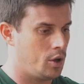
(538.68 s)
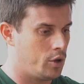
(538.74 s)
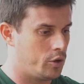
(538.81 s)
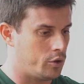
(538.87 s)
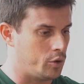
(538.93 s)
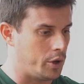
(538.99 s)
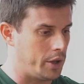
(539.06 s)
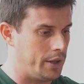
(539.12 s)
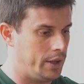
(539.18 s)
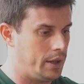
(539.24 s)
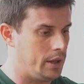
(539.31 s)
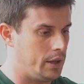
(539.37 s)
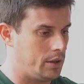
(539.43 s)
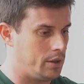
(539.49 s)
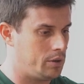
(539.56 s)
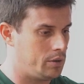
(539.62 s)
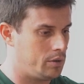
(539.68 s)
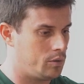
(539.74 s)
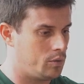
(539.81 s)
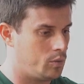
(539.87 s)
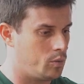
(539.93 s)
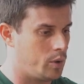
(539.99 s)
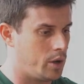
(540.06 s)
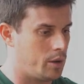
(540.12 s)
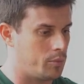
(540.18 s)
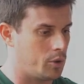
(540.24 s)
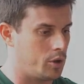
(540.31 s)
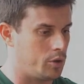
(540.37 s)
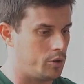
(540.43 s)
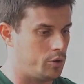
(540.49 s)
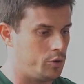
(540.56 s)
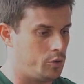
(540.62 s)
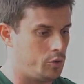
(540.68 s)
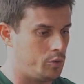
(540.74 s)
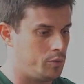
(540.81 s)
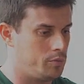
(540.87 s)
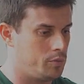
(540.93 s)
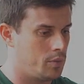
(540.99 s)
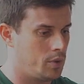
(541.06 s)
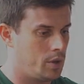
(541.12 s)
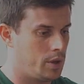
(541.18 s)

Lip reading: So here, what I'm going to do,